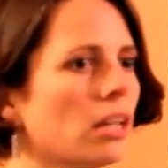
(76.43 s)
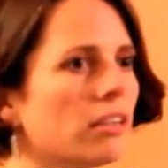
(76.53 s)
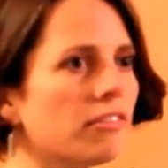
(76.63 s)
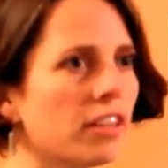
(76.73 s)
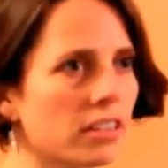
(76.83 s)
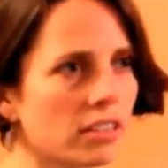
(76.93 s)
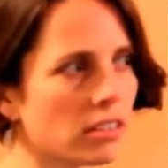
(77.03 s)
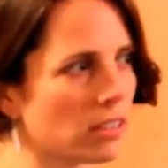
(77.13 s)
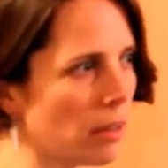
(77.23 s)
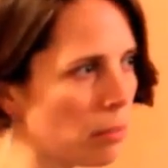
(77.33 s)
the
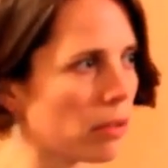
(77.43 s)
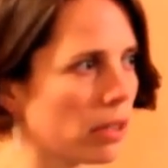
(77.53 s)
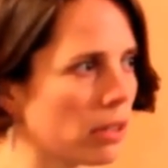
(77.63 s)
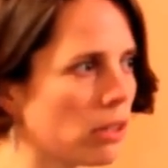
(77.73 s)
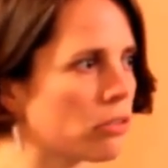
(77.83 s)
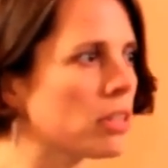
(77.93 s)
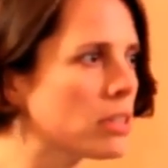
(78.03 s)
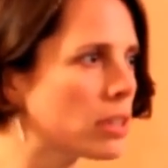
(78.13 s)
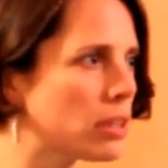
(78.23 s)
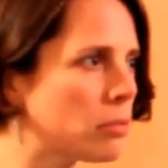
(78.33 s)
first step in
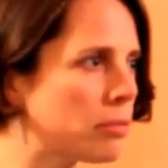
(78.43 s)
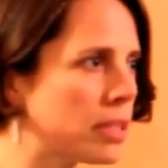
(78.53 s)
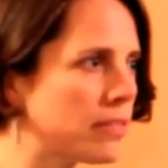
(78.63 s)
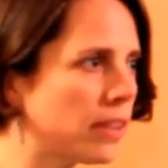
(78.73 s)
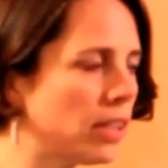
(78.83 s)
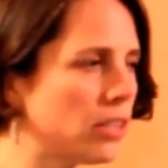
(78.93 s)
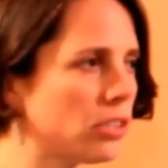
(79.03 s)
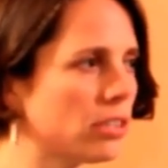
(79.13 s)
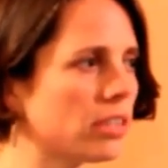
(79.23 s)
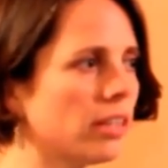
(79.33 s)
addressing human rights
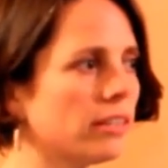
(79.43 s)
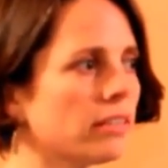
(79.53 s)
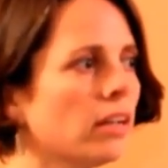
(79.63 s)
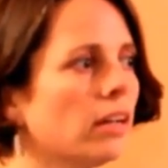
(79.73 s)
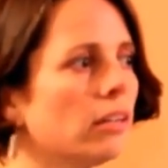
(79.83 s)
violations is